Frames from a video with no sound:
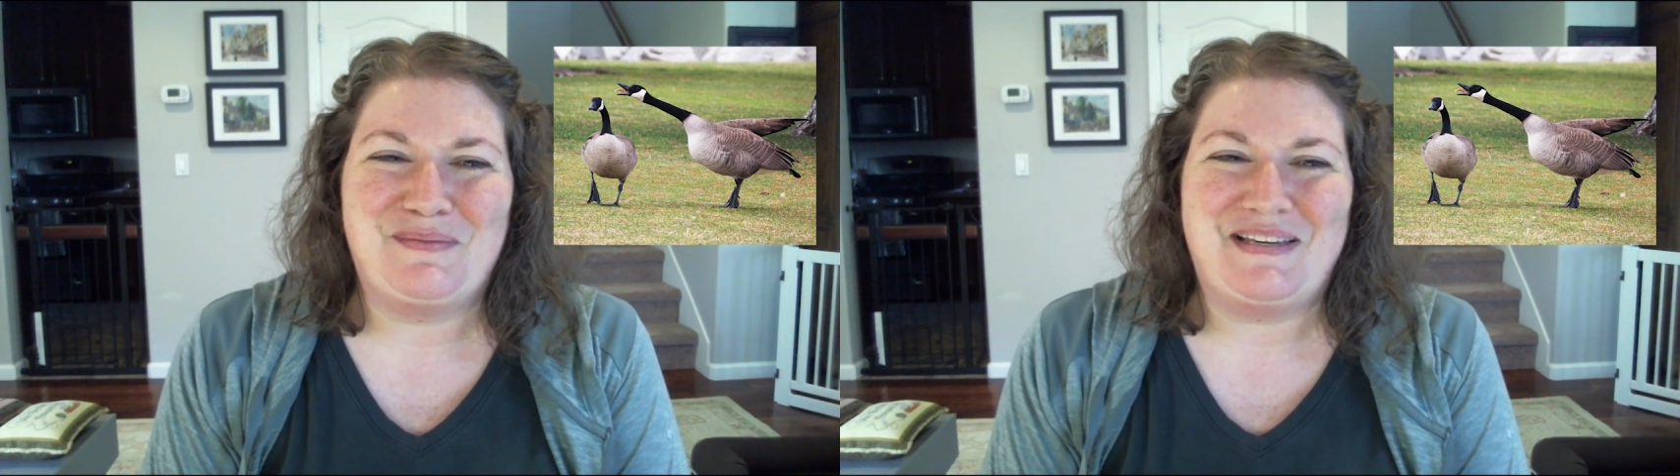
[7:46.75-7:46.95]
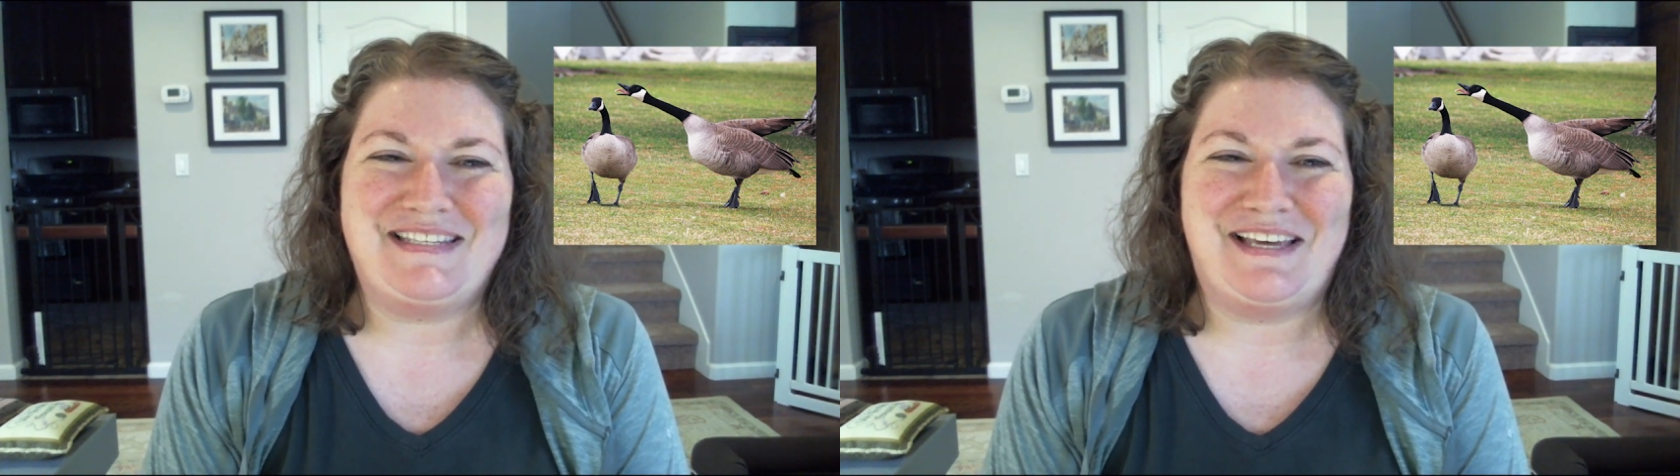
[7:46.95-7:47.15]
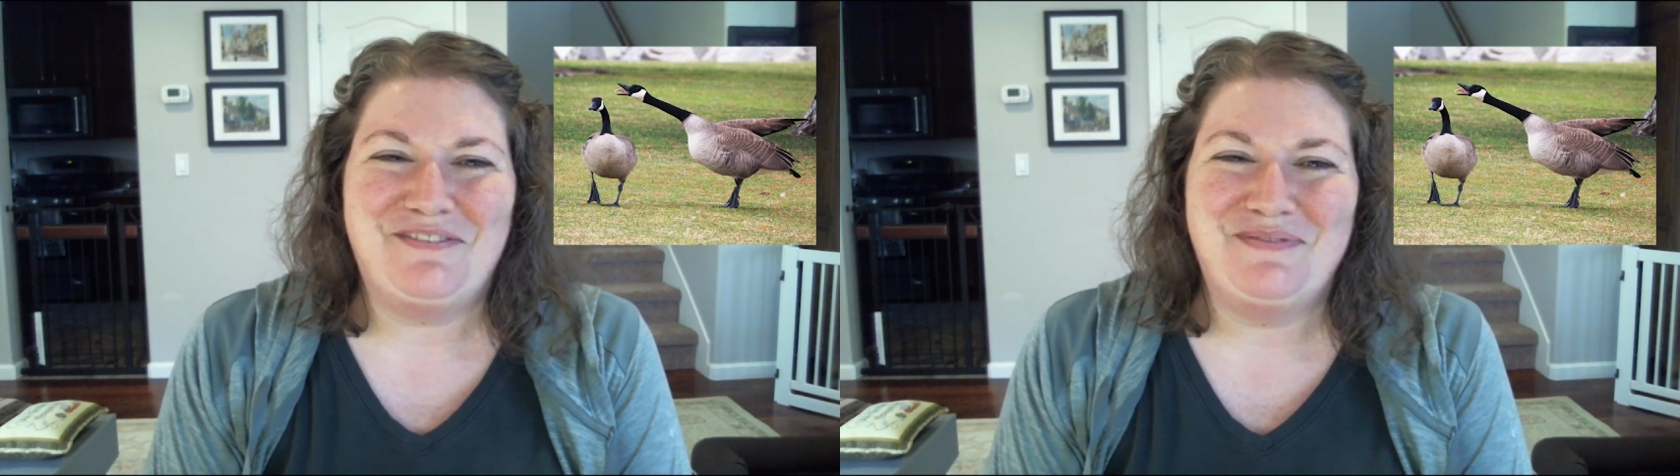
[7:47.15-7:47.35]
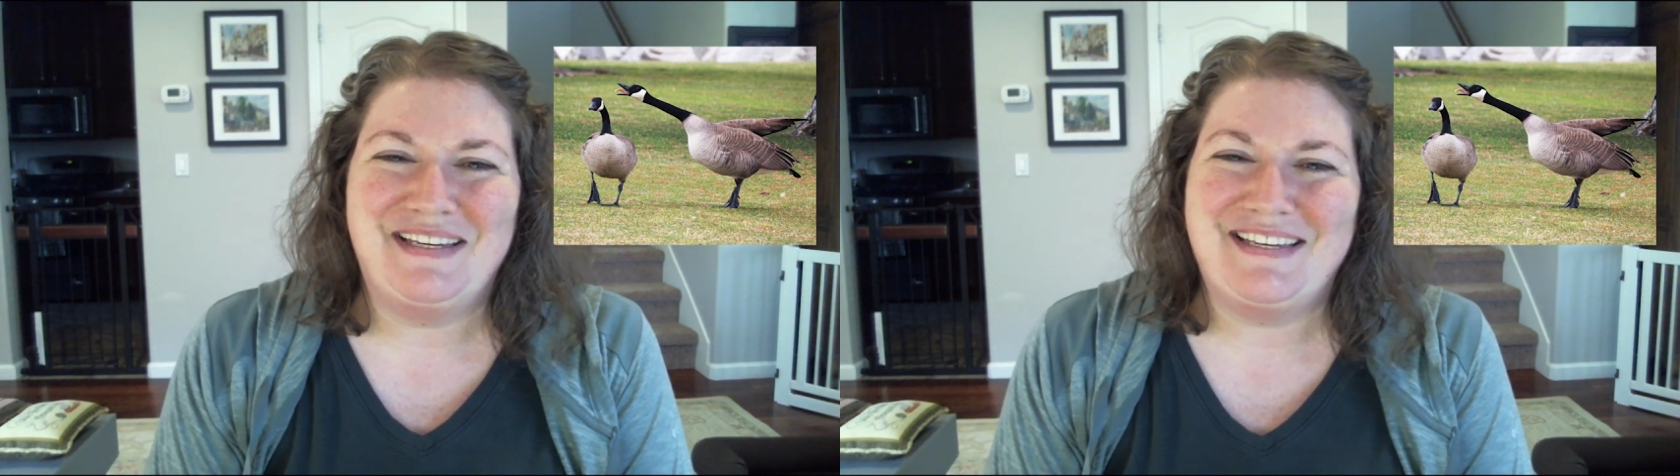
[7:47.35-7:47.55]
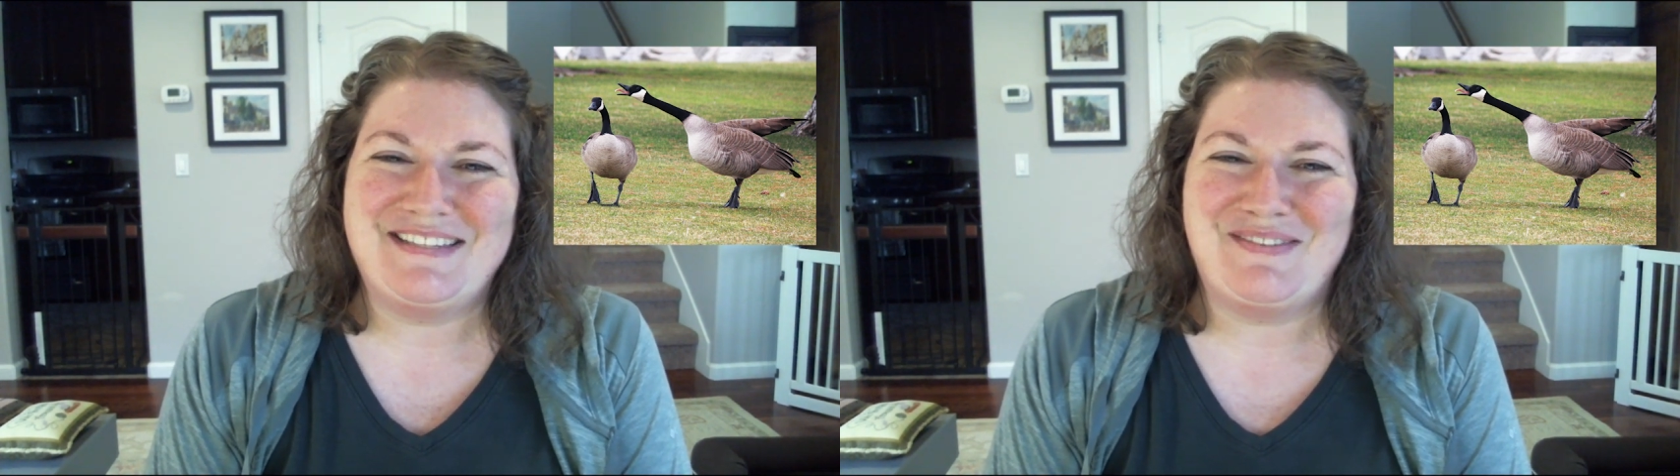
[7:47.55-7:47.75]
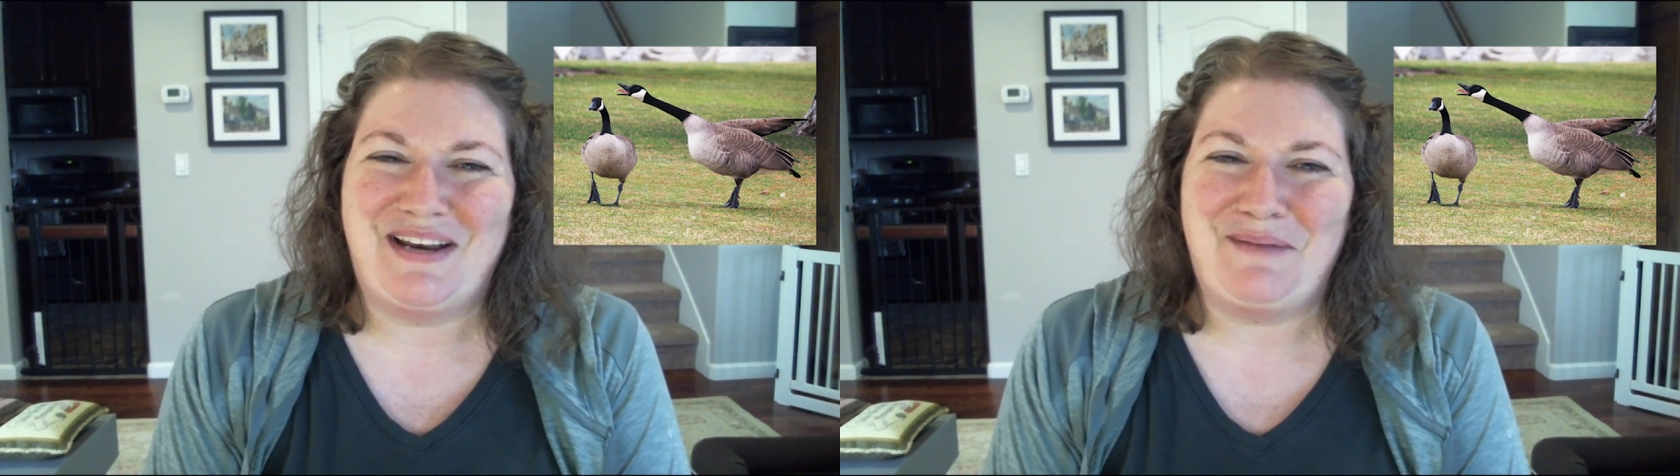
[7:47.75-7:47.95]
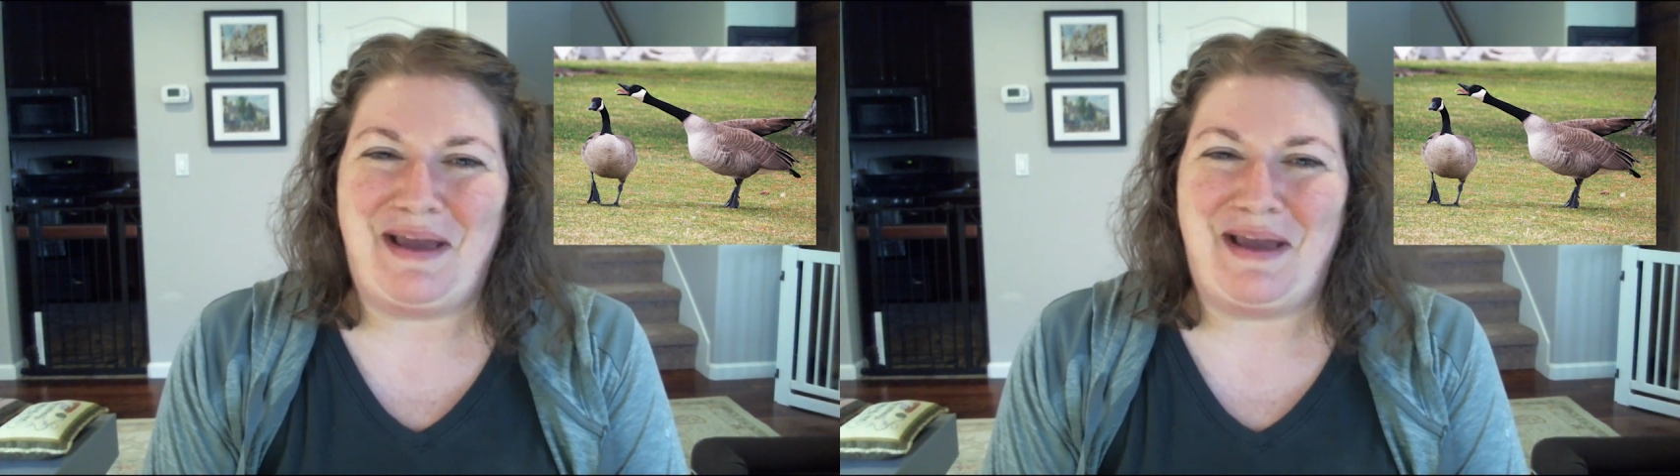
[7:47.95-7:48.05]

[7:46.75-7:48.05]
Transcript: myself because when I'm